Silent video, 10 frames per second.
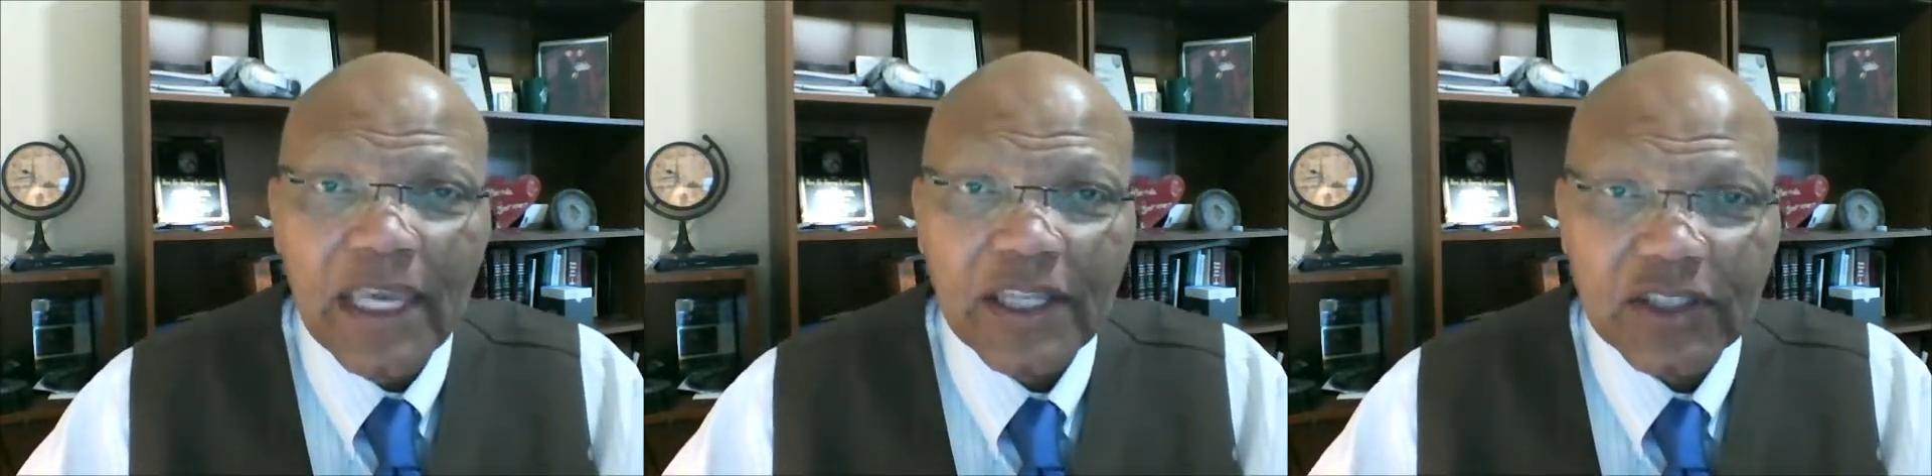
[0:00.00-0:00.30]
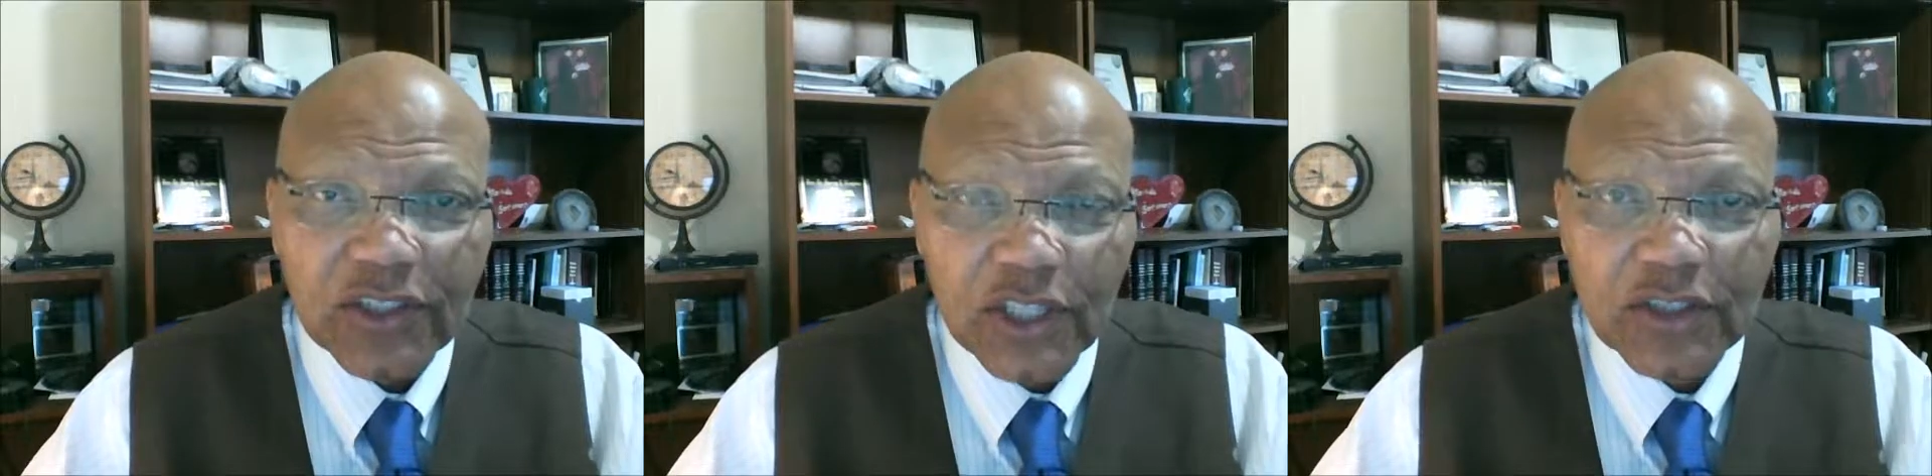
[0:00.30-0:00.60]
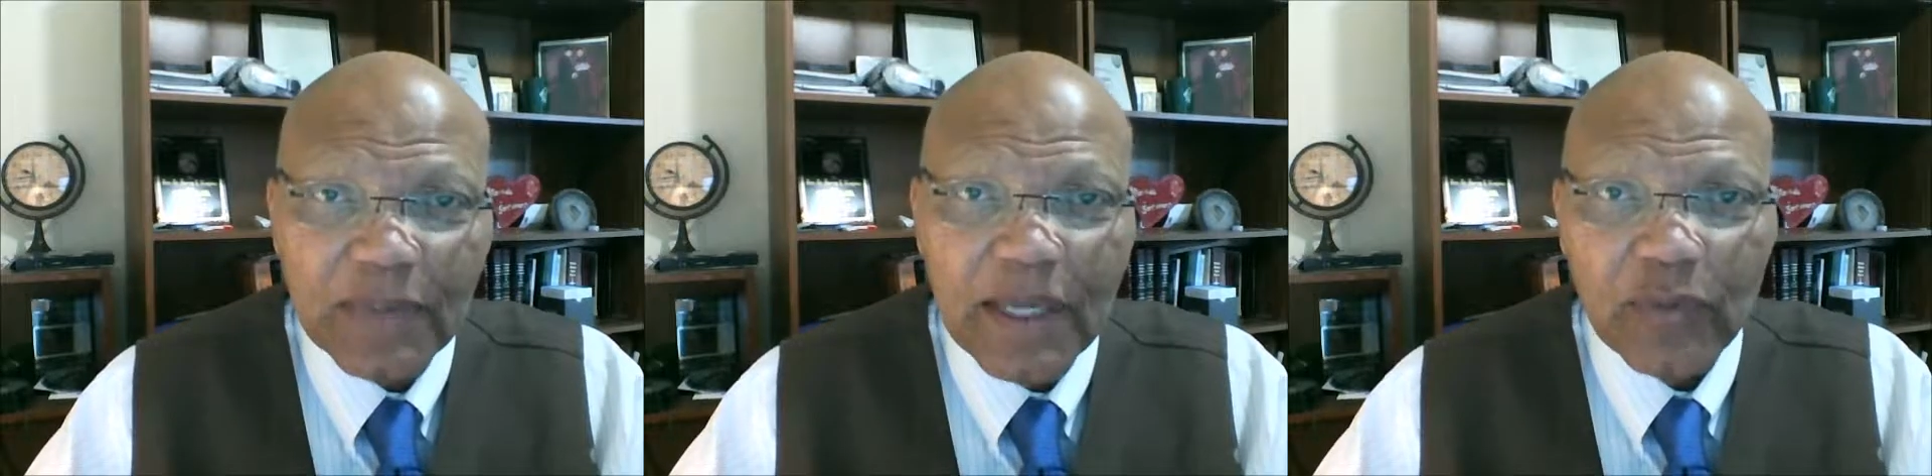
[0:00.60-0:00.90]
it's
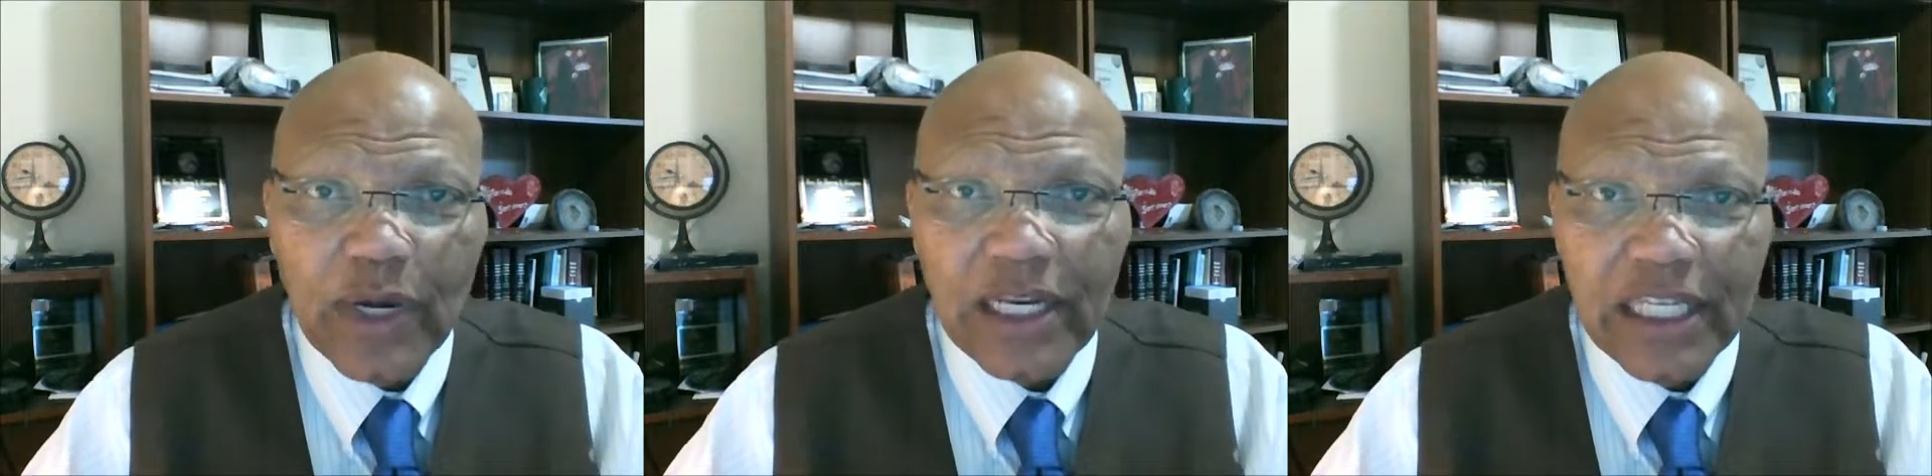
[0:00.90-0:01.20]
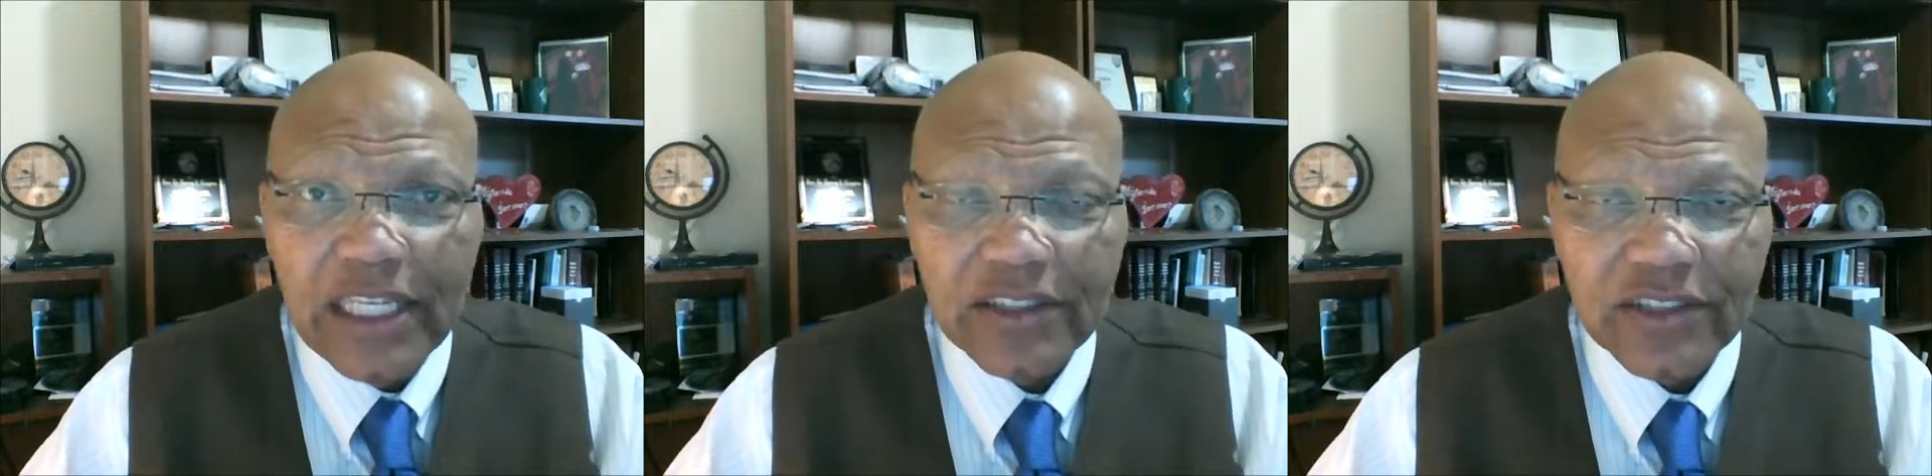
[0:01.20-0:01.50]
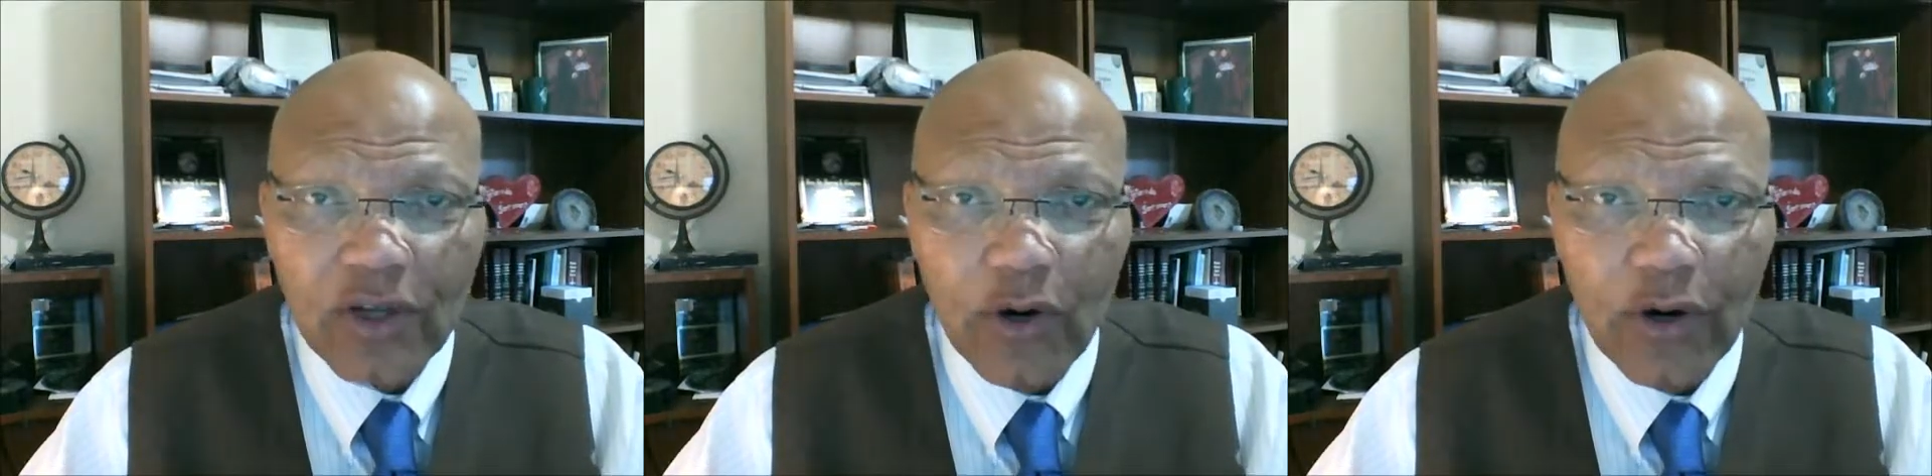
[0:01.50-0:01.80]
touched by the right
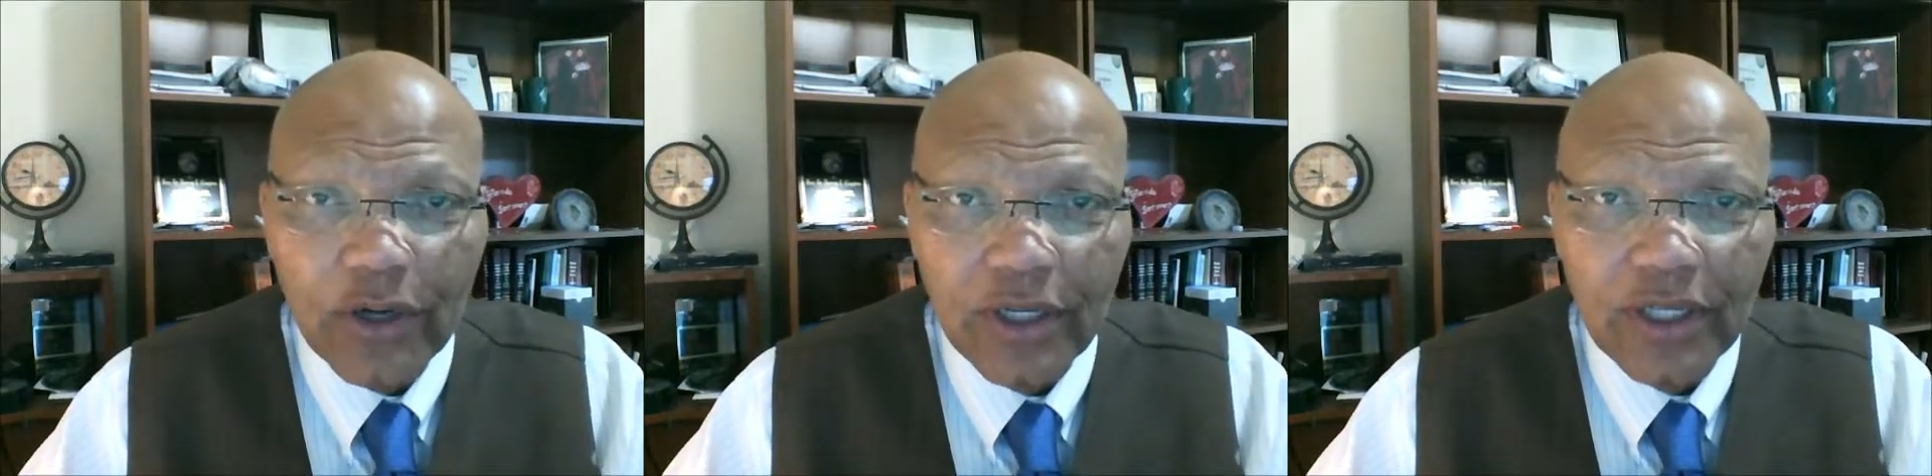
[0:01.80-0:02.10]
hands. Are